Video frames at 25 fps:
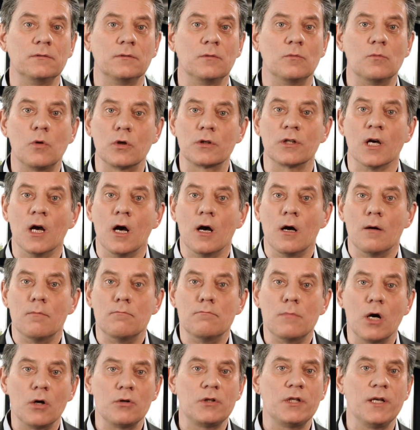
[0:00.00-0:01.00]
What
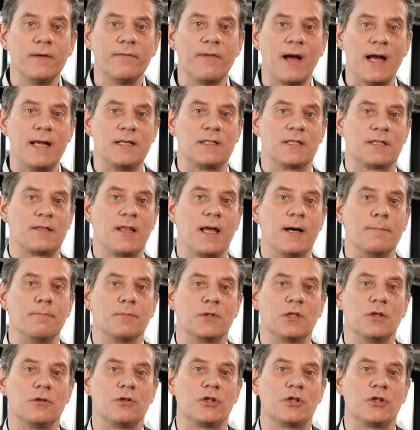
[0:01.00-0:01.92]
motivates them to